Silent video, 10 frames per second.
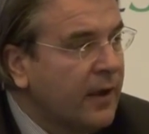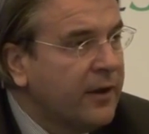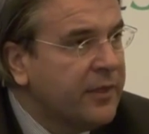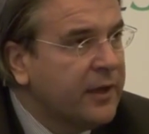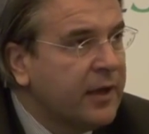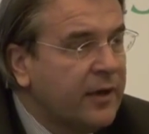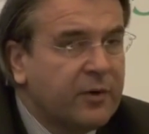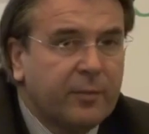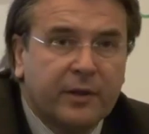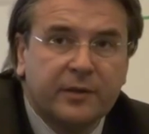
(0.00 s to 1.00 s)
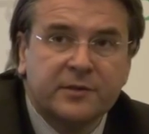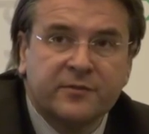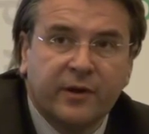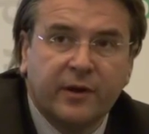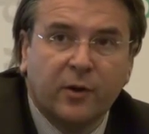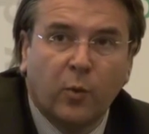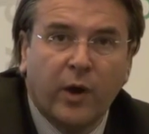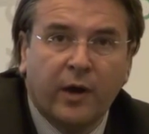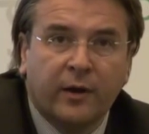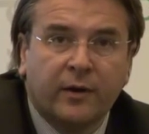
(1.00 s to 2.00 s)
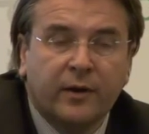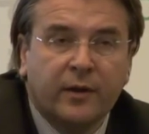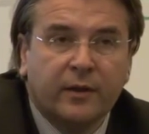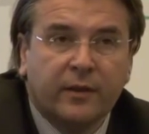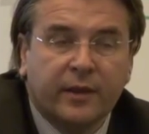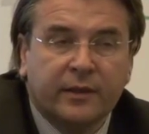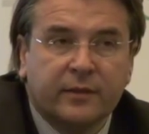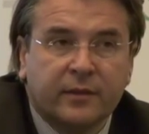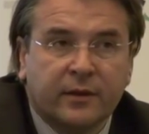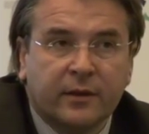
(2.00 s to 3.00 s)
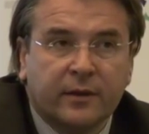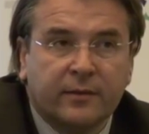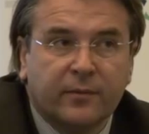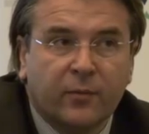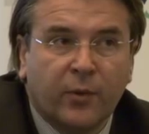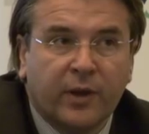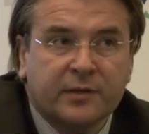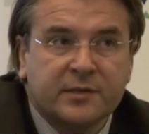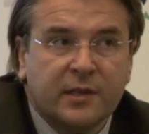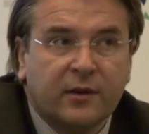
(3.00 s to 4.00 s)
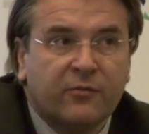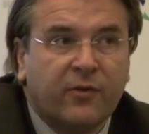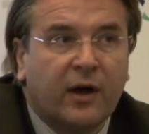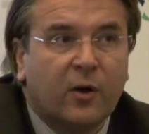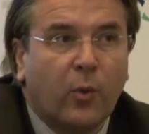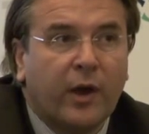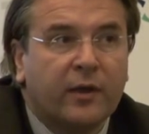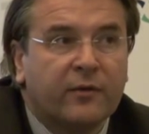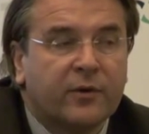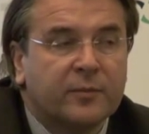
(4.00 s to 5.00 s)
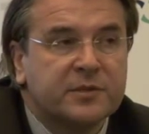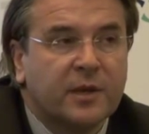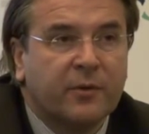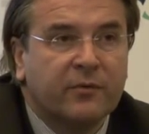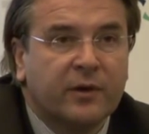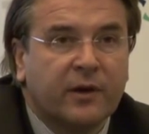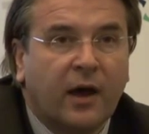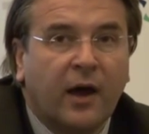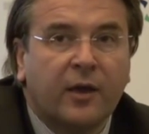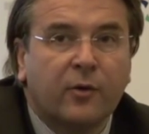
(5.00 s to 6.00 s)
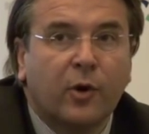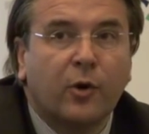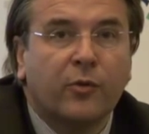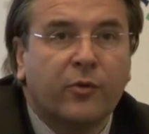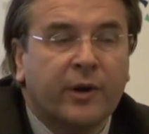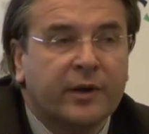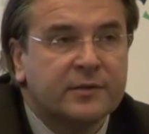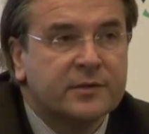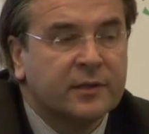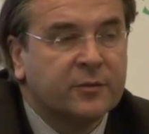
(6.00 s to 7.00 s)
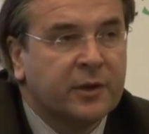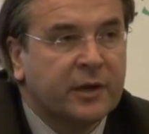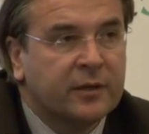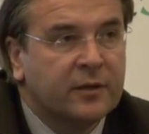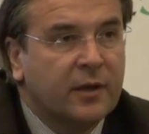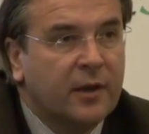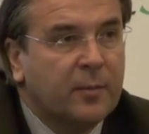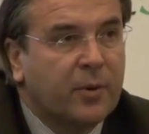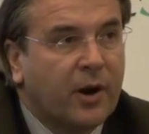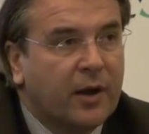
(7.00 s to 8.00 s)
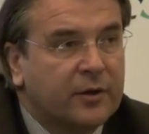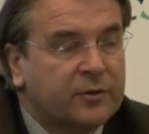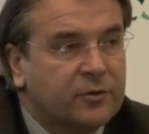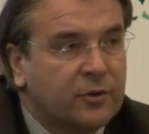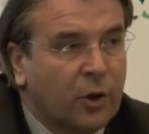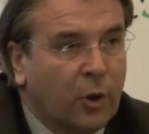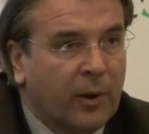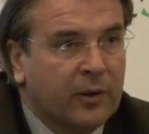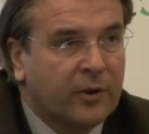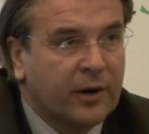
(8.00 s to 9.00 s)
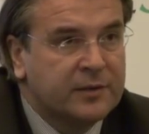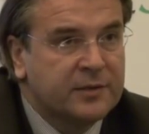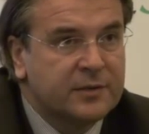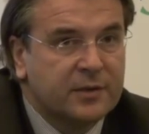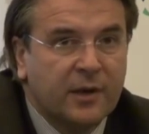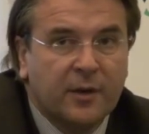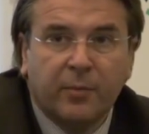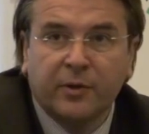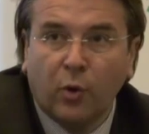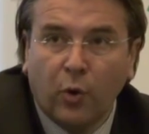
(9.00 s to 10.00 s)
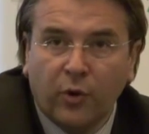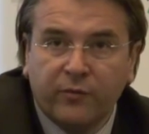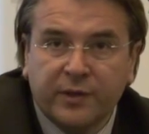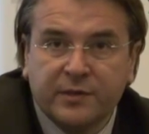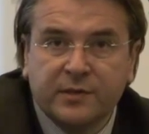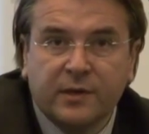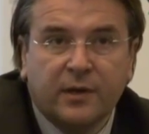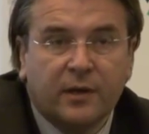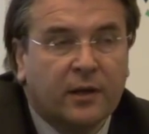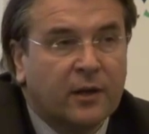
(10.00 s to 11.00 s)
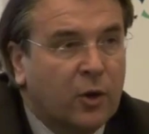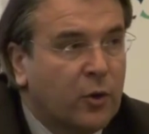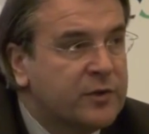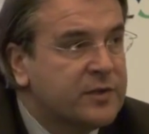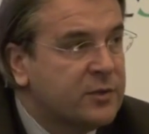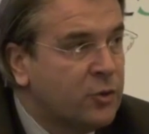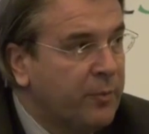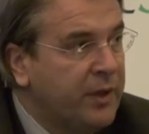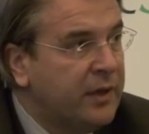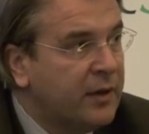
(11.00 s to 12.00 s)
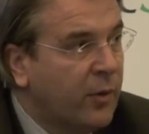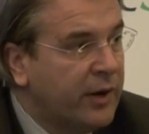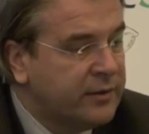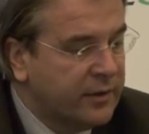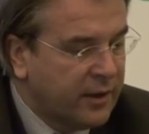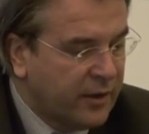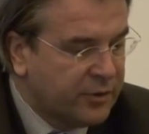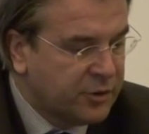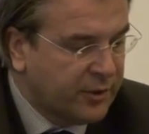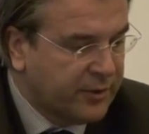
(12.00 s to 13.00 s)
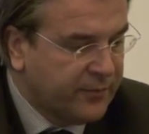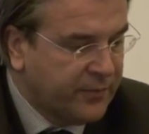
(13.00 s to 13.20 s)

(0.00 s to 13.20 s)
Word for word: I think everybody is very aware that uh, we are still far away from some of the high growth rates that we had prior to the global crisis, but all of this uh, looks to me quite encouraging.